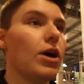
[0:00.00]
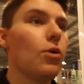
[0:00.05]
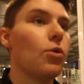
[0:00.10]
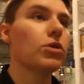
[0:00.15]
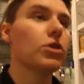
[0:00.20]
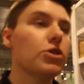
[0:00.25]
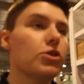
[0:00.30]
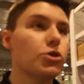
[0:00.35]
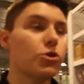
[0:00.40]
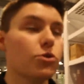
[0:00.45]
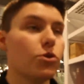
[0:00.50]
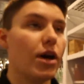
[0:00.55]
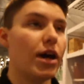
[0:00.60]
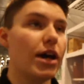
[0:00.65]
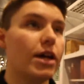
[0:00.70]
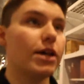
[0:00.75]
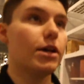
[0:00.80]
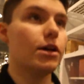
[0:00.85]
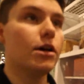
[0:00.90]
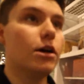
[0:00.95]
I want to do
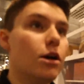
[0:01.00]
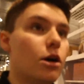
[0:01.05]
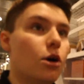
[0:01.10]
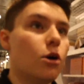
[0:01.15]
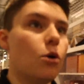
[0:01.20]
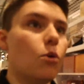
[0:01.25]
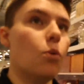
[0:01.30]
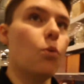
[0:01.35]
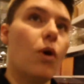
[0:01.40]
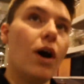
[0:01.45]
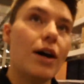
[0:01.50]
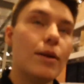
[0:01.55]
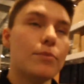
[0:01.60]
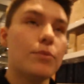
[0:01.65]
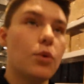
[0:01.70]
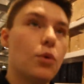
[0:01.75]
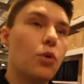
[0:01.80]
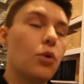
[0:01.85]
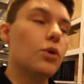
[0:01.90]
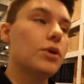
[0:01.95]
a
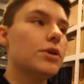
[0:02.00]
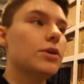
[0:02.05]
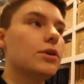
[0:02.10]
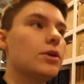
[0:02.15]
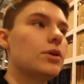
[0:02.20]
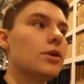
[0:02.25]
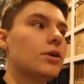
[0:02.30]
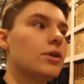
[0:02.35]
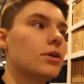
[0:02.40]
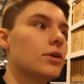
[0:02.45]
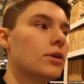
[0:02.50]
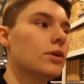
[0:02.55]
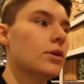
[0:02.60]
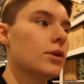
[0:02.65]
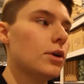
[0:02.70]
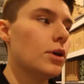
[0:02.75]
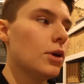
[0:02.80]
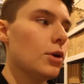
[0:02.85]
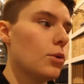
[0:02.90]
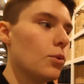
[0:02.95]
whiteboard
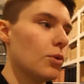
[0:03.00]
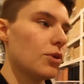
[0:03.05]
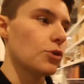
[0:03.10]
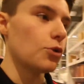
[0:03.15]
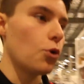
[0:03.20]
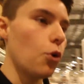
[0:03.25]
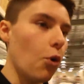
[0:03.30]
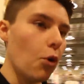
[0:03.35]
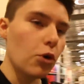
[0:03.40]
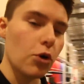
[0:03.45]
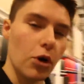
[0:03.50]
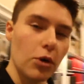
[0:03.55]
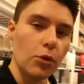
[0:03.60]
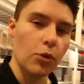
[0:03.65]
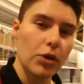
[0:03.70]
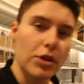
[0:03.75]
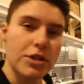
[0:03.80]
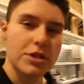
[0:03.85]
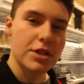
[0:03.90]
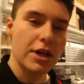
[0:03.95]
with cork on
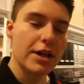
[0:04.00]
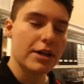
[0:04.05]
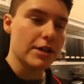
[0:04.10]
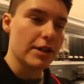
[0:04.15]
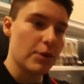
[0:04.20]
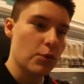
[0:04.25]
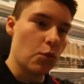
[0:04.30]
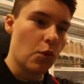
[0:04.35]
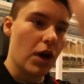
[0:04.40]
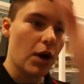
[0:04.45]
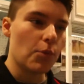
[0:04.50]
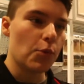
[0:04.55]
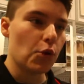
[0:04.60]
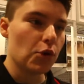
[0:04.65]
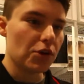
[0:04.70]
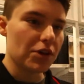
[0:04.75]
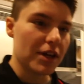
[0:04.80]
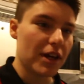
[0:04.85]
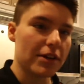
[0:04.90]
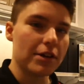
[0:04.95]
one side and then
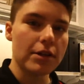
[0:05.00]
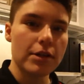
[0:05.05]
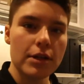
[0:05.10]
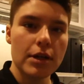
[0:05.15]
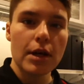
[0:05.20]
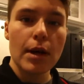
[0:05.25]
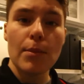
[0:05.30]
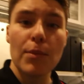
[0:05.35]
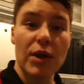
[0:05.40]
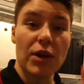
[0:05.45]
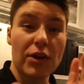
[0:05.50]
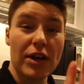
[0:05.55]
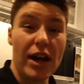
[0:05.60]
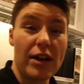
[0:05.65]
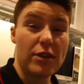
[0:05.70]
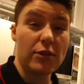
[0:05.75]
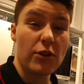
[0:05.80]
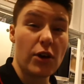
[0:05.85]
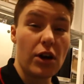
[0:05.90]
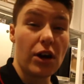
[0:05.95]
whiteboard on the other, but I
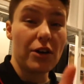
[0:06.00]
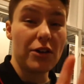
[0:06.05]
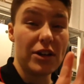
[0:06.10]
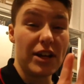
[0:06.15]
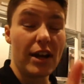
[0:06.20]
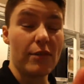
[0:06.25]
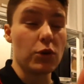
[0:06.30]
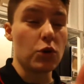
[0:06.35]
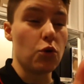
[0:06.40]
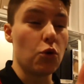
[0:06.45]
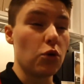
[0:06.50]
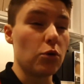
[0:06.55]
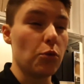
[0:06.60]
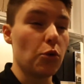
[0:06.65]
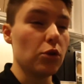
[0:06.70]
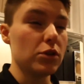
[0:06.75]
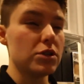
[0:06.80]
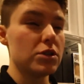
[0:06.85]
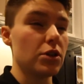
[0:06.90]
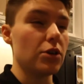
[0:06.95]
already have a cork
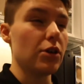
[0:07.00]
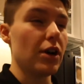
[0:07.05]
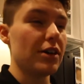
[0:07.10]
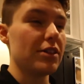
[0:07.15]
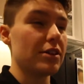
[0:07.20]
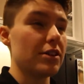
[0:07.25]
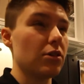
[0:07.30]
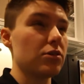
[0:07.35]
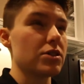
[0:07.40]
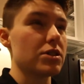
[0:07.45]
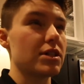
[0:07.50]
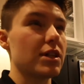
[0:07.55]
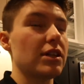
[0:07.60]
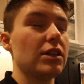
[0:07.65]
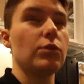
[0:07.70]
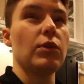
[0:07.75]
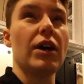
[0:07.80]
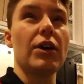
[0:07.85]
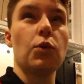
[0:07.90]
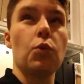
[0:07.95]
board, so I think I'll just
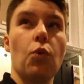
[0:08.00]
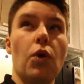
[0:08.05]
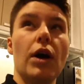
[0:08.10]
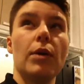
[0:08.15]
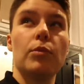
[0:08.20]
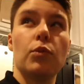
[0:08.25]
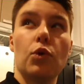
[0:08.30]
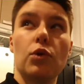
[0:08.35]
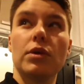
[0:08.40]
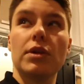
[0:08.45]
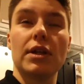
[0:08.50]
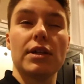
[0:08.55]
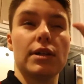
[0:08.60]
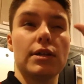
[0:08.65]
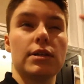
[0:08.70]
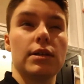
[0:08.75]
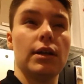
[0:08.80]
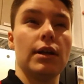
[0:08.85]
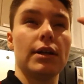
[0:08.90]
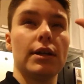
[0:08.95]
get like whiteboard, and
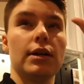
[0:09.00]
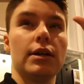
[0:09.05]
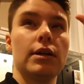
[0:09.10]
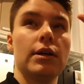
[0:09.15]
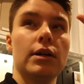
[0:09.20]
then like